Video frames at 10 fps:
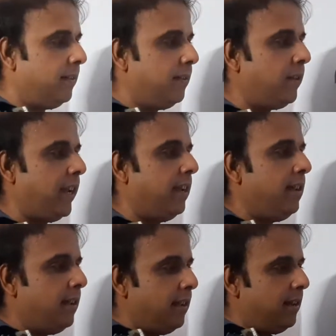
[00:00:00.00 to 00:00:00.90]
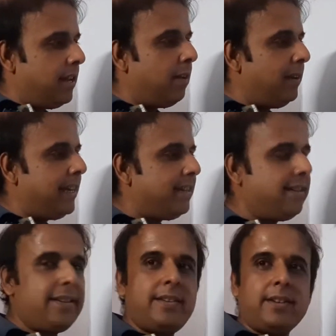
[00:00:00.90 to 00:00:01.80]
Okay. Now let us
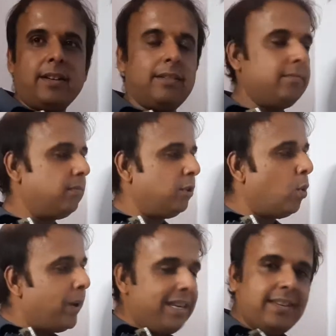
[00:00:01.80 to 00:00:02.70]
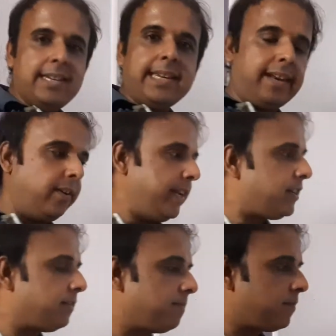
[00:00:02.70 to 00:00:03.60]
just go in detail, right?
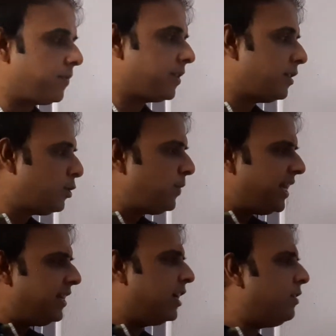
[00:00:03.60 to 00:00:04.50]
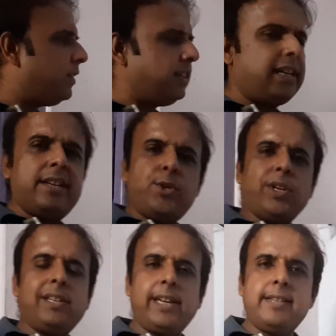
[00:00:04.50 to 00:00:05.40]
So we are done with the initial
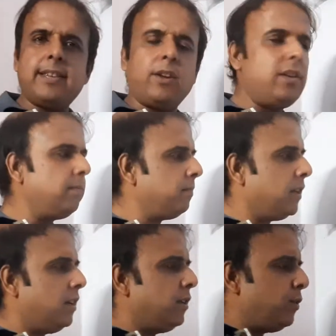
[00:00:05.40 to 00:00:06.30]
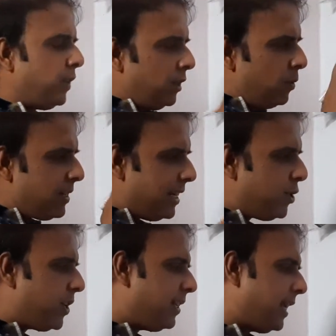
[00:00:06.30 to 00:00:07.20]
things and all. So with those
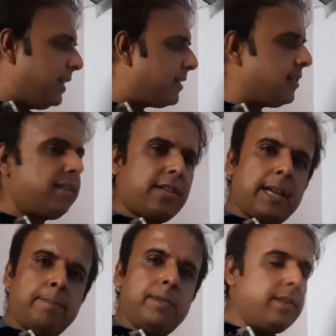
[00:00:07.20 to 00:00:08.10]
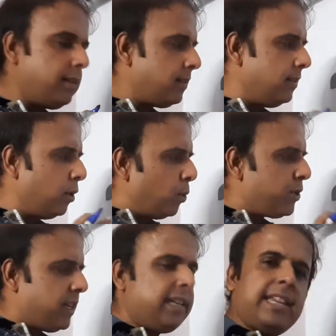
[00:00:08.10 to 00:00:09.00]
initial things, just keep those
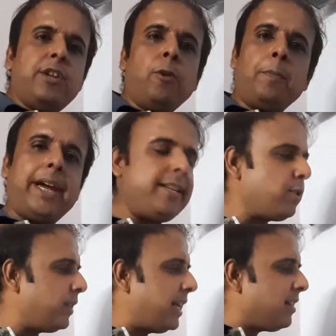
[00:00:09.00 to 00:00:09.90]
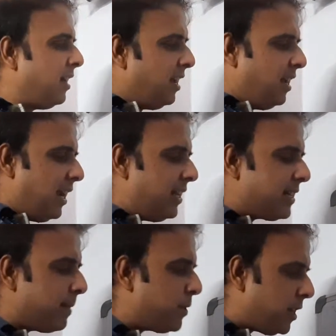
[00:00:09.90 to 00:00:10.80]
things in your mind so that in the
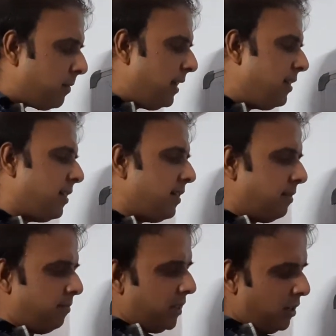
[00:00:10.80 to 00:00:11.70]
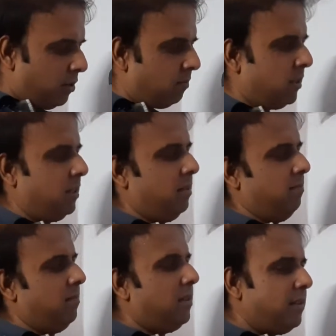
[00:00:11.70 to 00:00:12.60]
subsequent
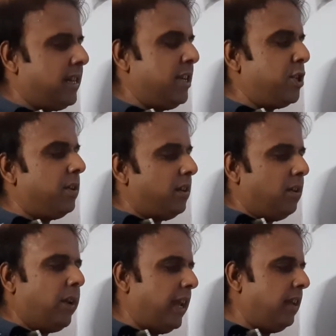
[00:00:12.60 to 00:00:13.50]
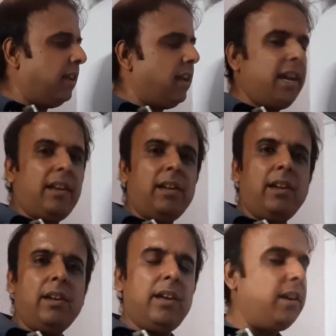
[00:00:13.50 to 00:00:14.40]
session, okay,
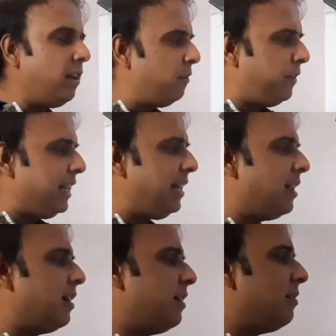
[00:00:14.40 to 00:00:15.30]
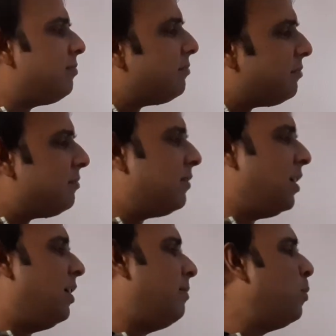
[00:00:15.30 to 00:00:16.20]
it'll feel
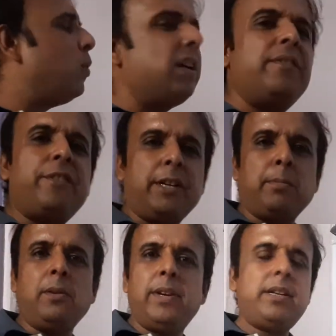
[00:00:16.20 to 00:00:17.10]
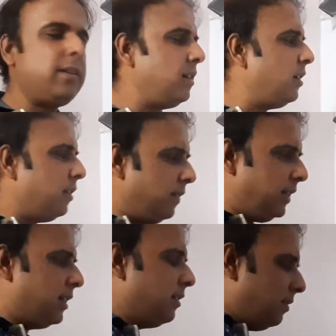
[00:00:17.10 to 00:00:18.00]
more comfortable, right, with
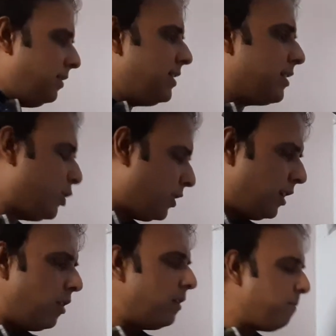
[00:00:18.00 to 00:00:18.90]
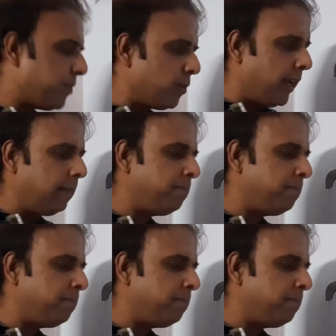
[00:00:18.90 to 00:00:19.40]
the discussion and all. Okay.